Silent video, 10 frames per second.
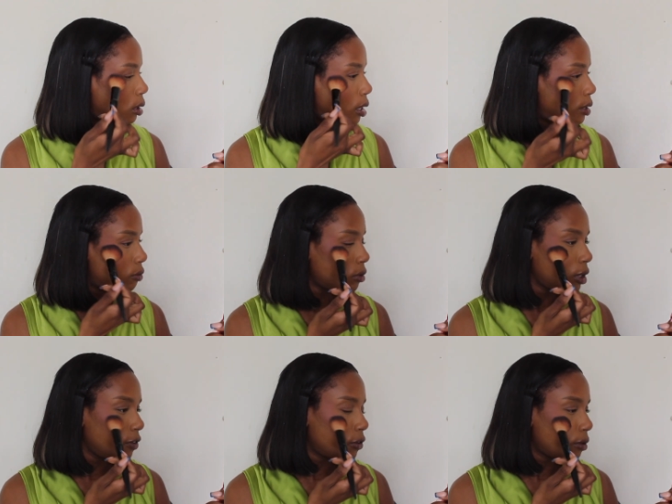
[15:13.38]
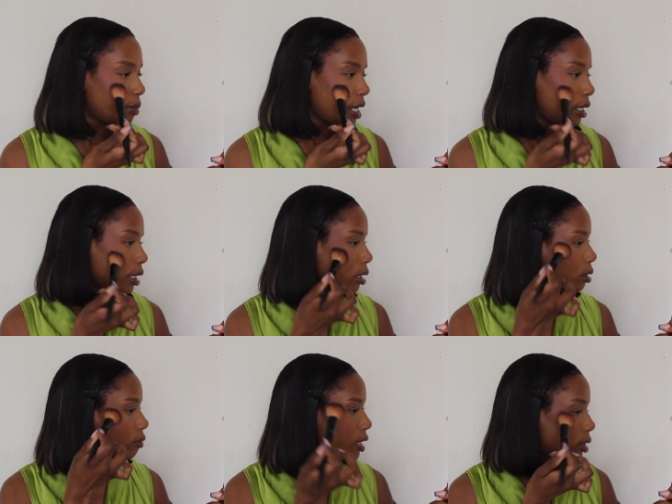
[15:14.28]
And then leave the remaining
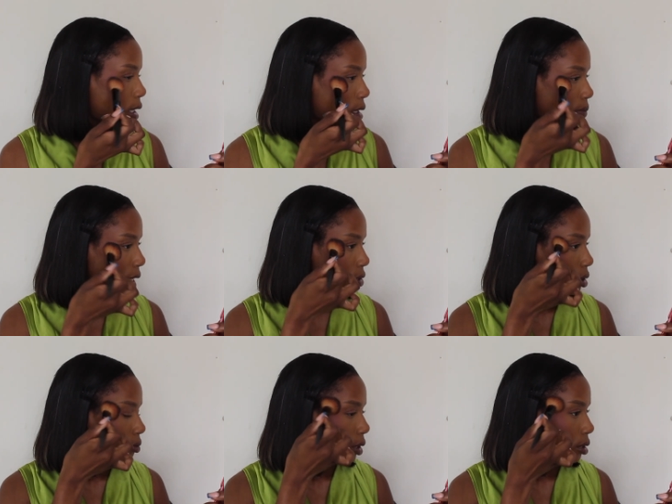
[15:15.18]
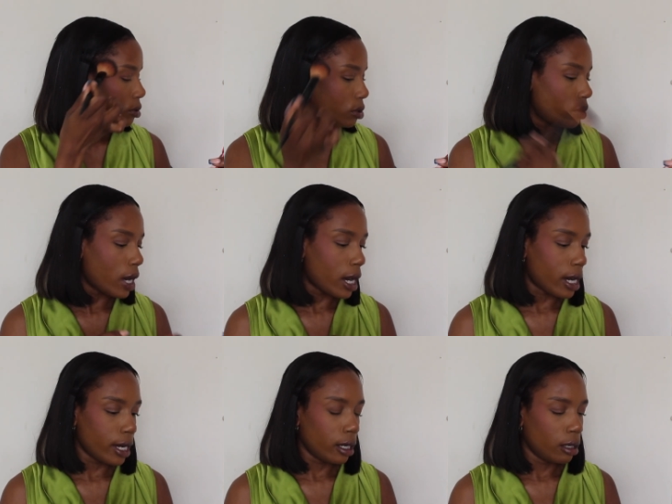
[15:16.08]
right there. But I don't want to go too
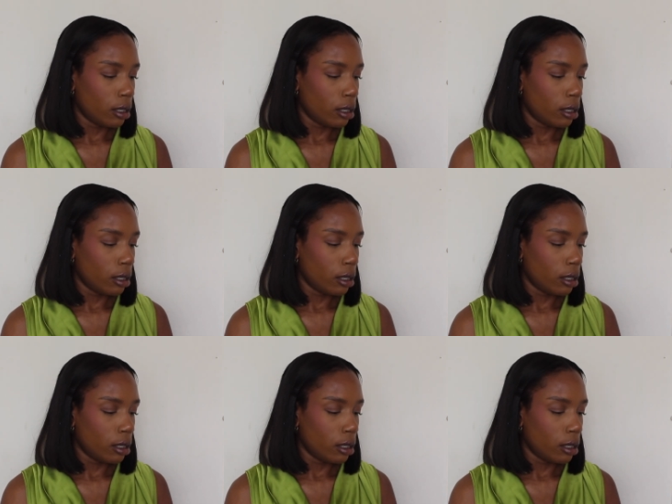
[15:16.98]
high.